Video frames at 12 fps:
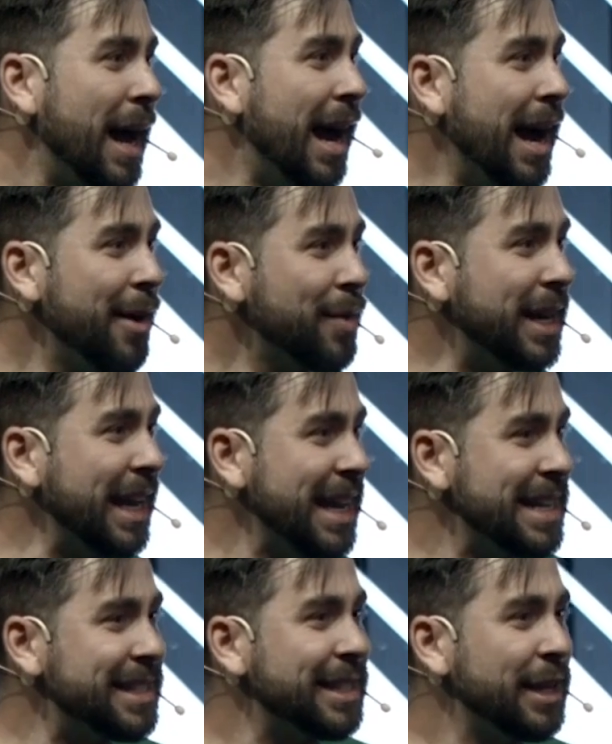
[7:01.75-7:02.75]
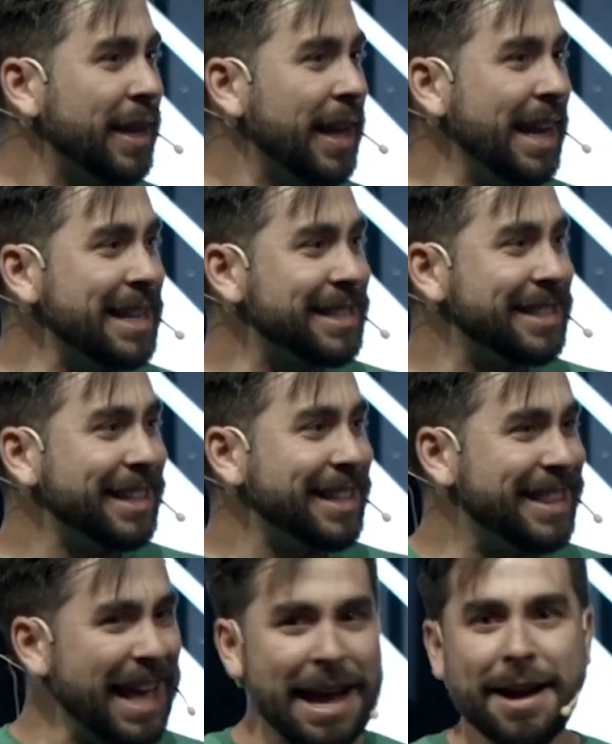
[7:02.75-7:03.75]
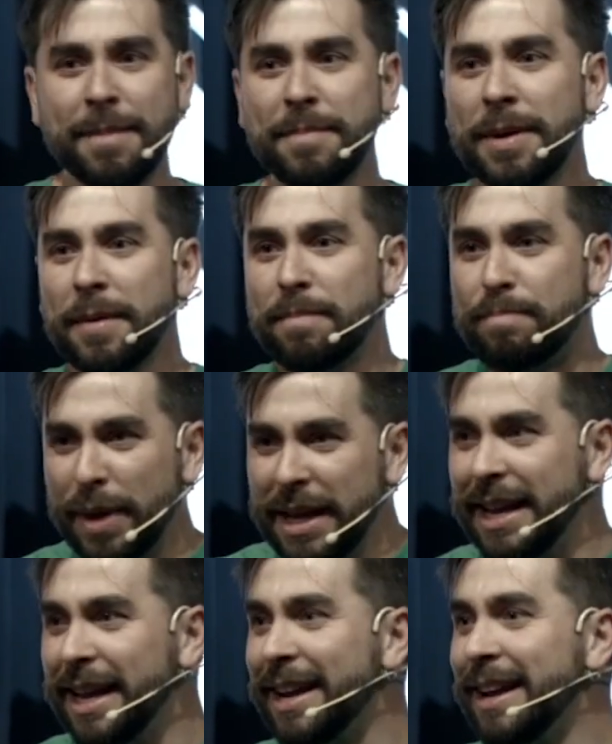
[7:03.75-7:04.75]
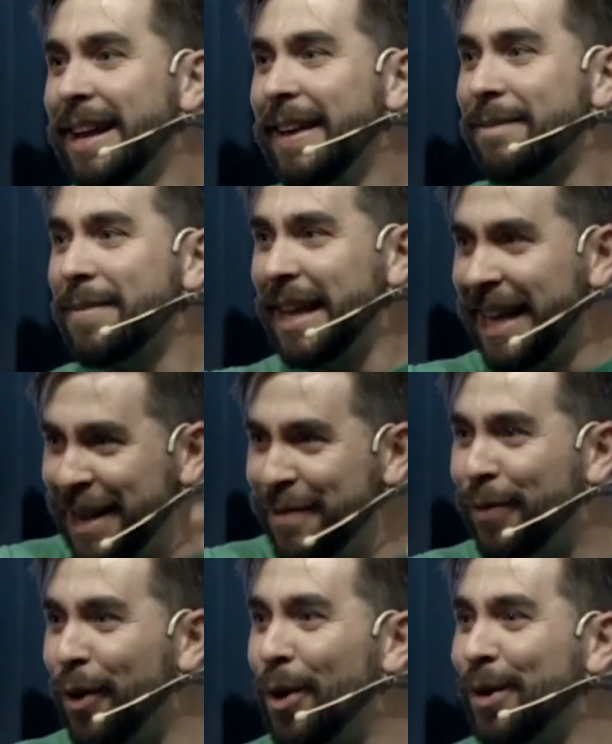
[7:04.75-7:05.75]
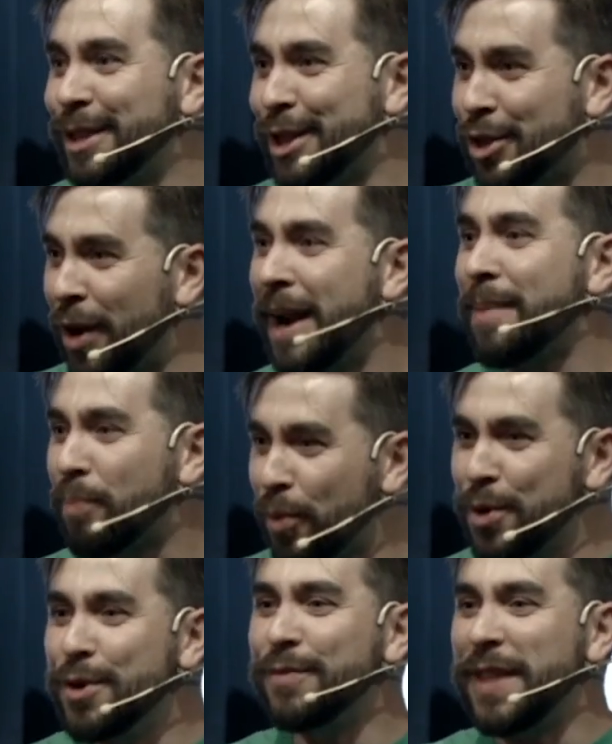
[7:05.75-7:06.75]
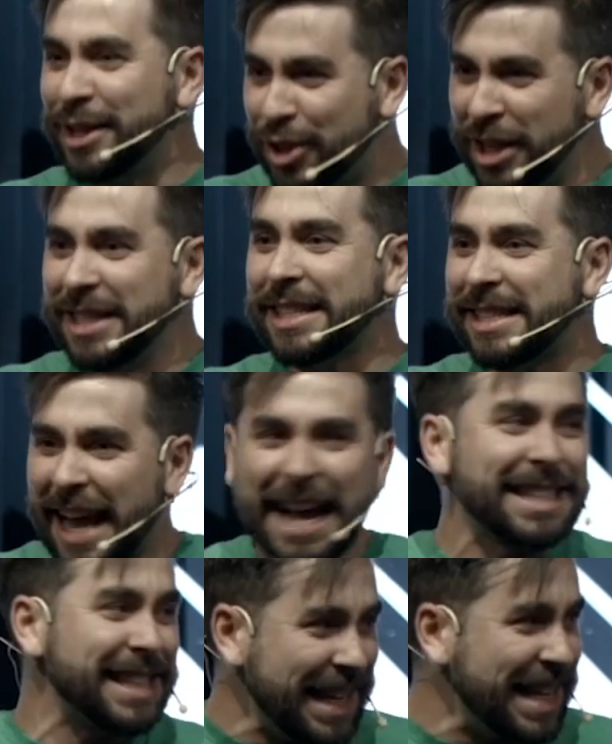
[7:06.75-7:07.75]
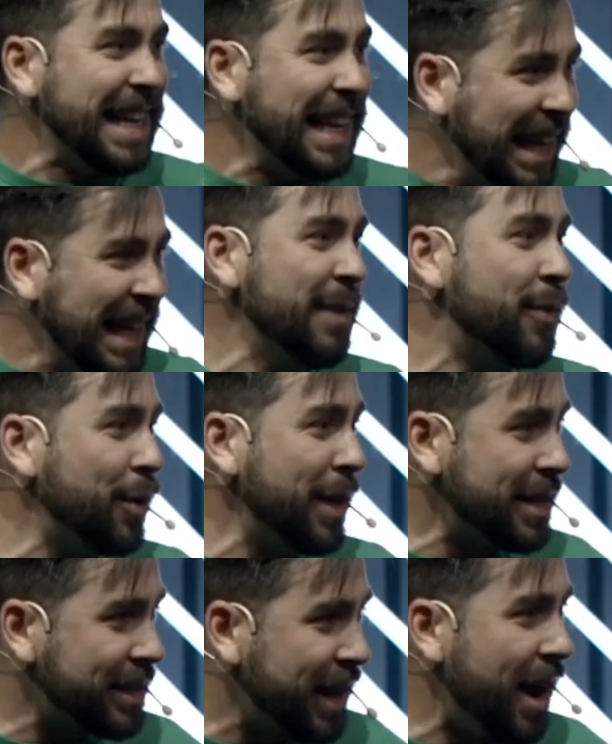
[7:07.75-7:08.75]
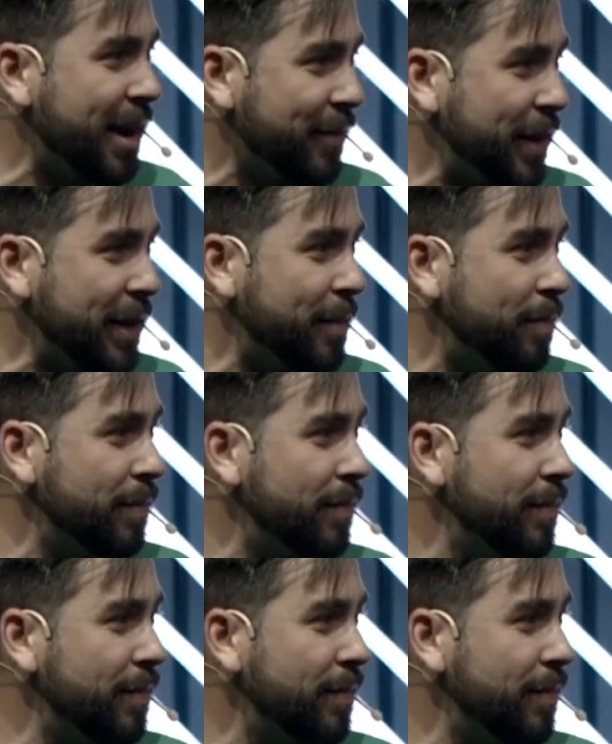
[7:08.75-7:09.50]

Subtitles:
irony. It's them being evil to try to prove that Jesus has any evil inside of him.